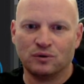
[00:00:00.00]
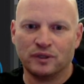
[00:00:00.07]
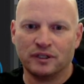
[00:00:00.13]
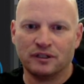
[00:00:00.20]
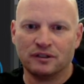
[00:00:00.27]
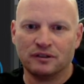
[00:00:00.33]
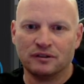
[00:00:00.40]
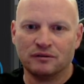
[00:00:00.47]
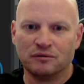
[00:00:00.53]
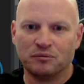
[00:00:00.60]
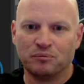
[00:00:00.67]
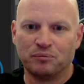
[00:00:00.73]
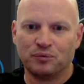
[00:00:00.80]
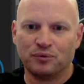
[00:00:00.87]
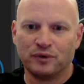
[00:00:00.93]

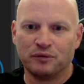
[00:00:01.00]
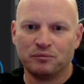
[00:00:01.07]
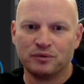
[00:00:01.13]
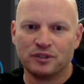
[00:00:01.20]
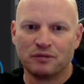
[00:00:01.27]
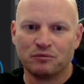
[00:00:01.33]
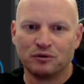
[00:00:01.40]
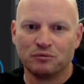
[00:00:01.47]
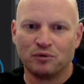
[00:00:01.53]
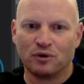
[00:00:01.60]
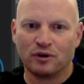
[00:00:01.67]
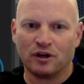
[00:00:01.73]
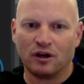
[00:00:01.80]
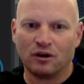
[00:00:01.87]
Quinn pre-assembled board.